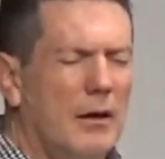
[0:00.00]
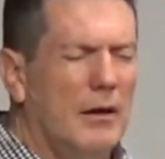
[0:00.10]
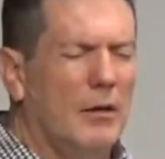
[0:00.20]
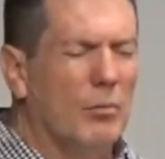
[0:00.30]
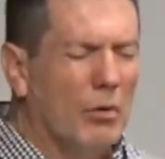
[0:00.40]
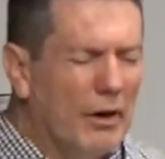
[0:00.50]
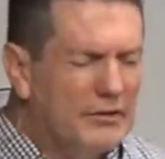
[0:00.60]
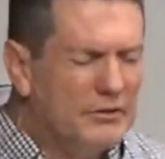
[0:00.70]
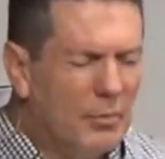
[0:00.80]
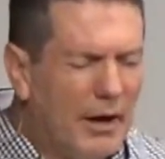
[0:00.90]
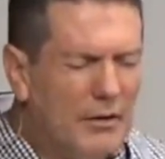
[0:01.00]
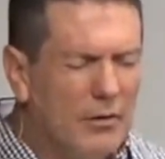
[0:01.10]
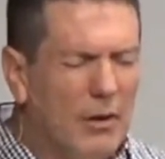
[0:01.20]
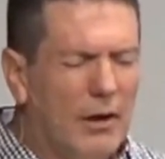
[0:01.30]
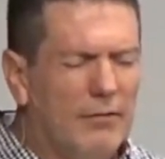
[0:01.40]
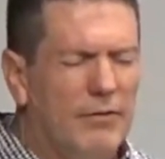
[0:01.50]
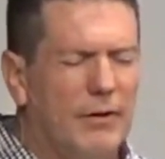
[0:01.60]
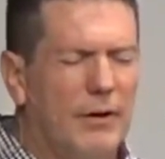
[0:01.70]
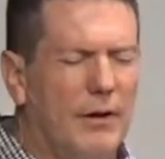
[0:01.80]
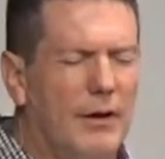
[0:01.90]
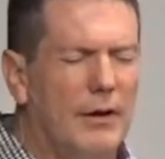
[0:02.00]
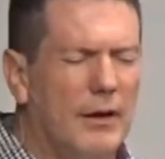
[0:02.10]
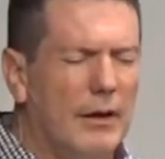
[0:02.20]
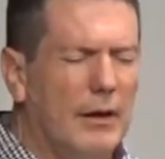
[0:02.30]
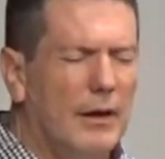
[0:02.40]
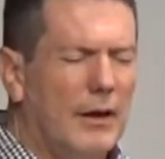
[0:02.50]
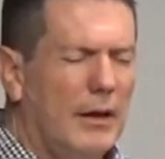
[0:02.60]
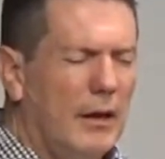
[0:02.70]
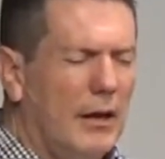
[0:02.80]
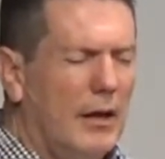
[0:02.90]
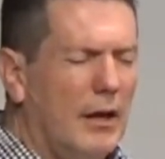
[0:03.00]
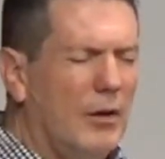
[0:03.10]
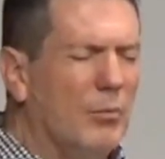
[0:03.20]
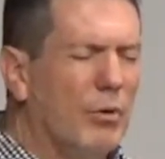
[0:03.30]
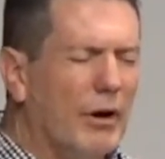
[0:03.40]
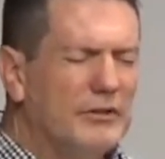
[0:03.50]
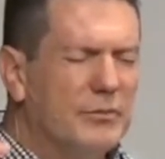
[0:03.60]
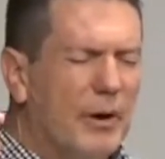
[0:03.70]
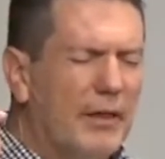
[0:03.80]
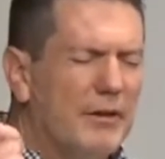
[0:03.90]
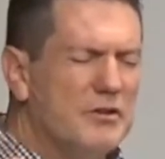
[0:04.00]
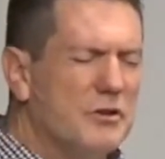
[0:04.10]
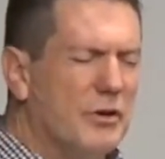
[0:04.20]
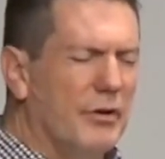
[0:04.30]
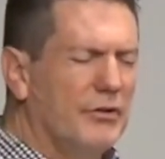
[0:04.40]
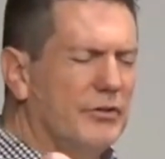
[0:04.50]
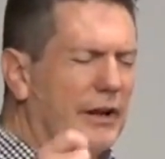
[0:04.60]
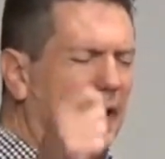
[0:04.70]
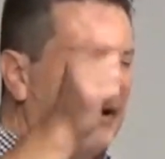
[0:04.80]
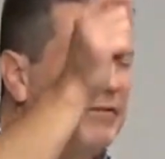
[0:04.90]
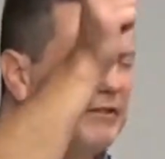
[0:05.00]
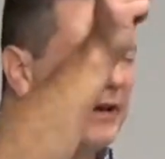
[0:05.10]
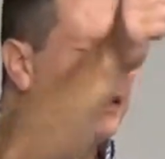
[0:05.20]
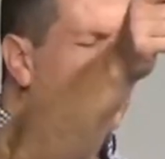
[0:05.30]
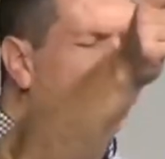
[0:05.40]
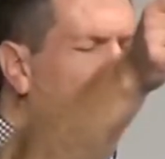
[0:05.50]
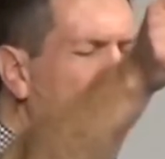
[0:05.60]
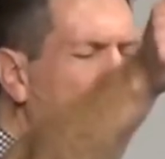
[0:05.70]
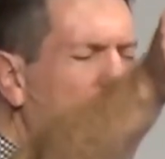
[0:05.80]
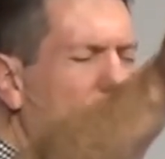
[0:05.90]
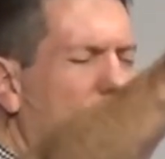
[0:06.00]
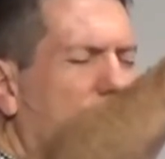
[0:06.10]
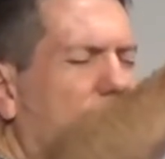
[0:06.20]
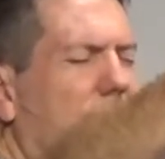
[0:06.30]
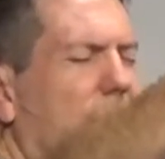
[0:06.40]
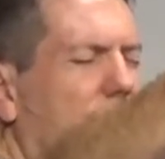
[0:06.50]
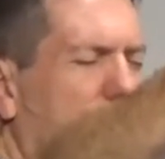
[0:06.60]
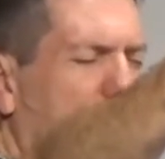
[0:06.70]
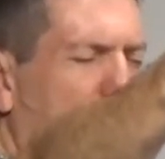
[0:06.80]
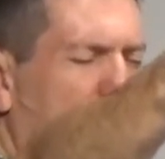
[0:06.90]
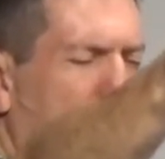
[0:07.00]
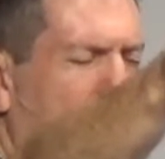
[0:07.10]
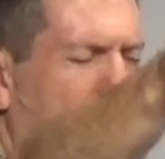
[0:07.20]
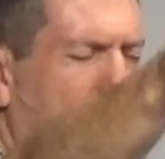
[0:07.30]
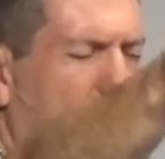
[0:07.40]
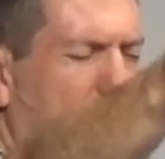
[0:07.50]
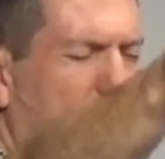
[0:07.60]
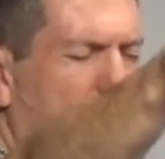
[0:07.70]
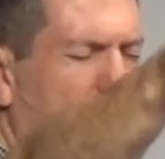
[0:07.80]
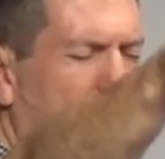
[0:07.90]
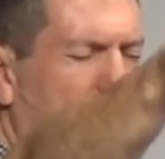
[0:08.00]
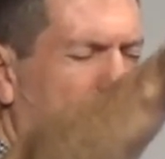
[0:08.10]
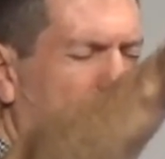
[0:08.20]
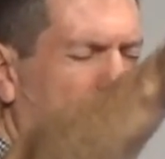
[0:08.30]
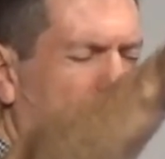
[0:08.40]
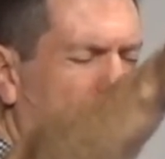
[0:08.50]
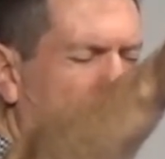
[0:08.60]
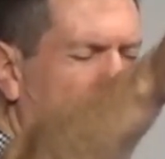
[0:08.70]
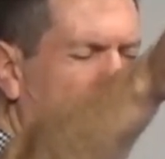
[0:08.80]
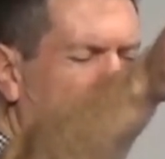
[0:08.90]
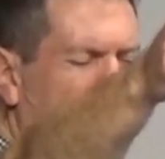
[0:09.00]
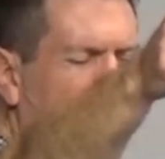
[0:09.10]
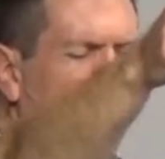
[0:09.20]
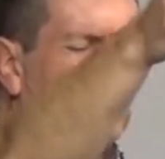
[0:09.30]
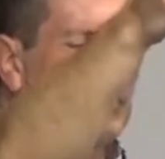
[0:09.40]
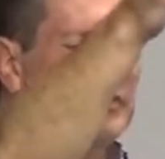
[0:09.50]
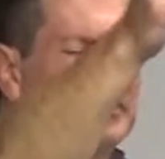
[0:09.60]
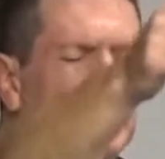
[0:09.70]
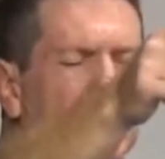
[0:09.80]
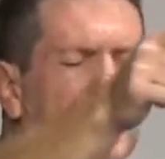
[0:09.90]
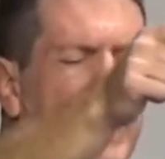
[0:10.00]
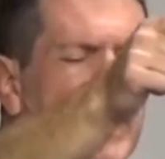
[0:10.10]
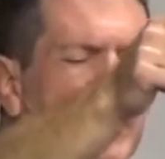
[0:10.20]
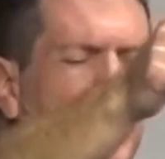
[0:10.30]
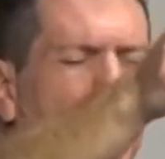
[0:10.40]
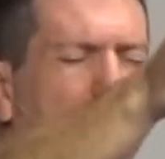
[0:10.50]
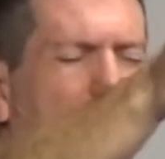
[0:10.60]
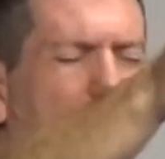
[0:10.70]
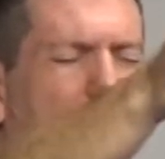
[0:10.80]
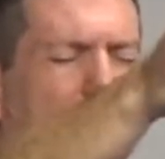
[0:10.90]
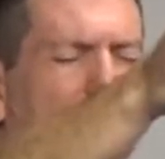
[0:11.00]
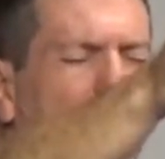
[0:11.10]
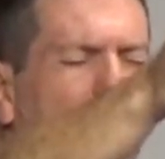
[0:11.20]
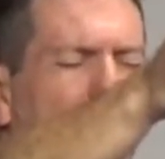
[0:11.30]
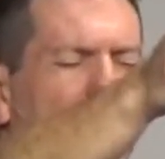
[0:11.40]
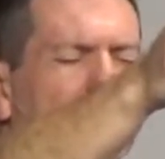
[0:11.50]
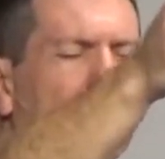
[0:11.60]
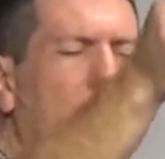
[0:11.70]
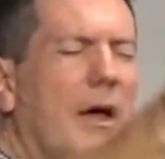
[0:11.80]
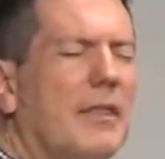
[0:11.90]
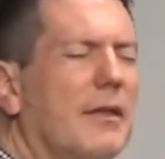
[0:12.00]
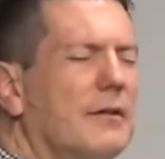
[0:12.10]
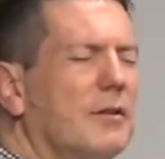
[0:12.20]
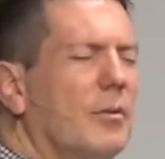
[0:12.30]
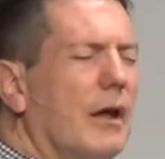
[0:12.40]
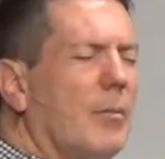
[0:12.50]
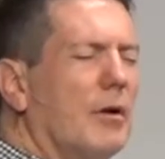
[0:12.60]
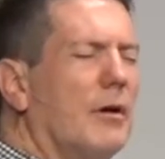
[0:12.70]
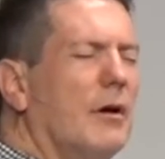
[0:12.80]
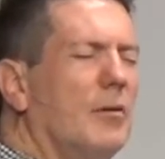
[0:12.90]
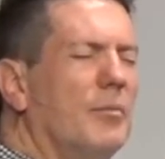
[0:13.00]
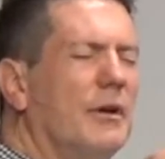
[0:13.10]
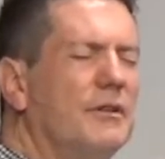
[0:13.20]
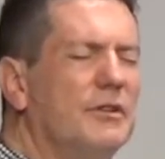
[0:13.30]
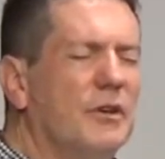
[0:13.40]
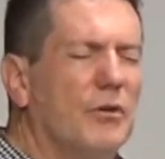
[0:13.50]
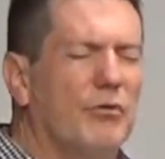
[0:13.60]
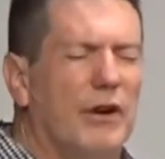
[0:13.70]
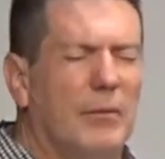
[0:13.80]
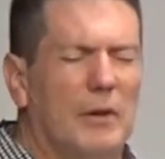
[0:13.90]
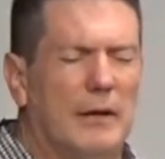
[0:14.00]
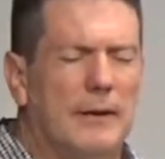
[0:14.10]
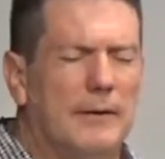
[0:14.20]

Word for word: Embraced by your love, embraced by the assurance that as they have come to you in faith, that you have received that as a method to be able to come into your family,